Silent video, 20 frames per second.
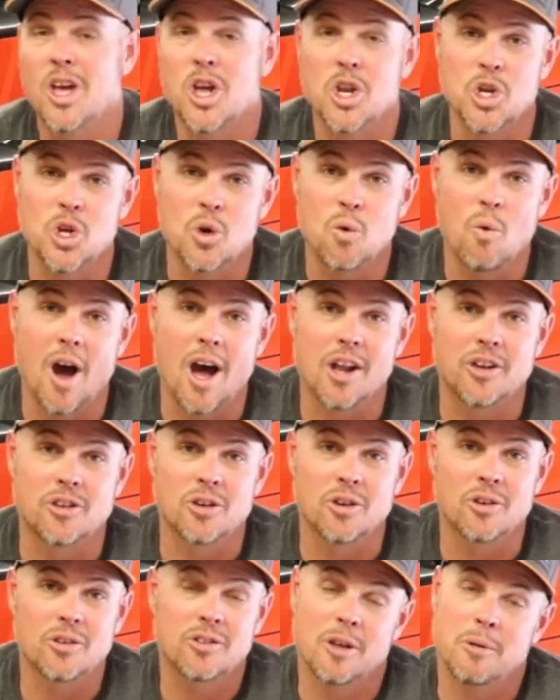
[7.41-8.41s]
new
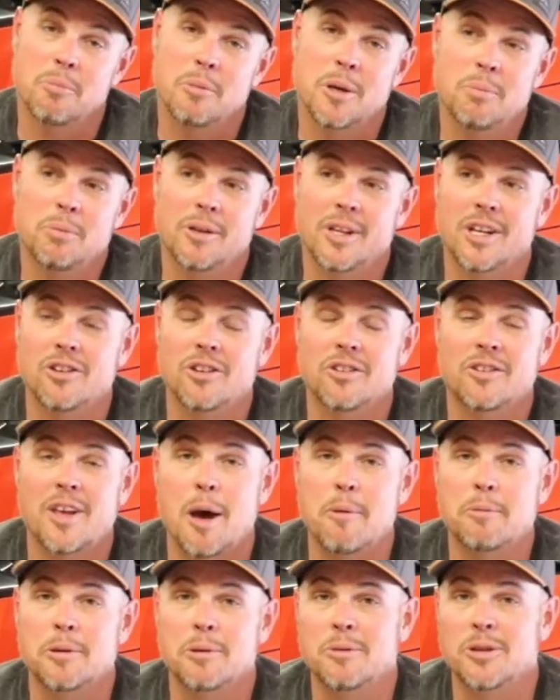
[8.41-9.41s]
watchers, and people that just
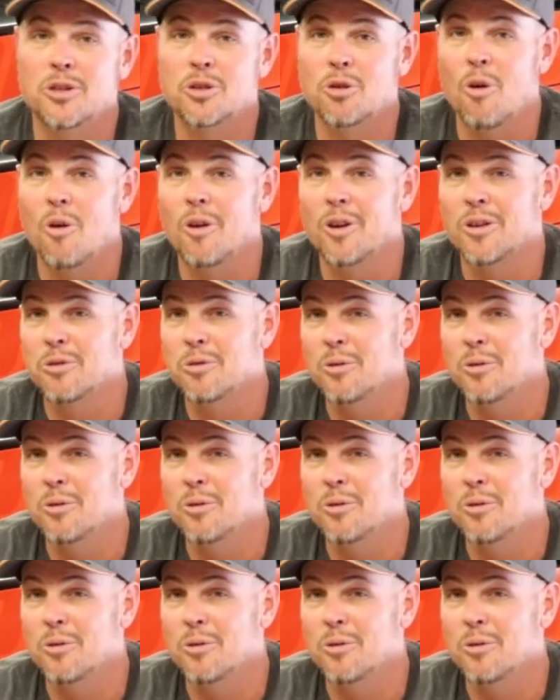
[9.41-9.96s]
happen to be scrolling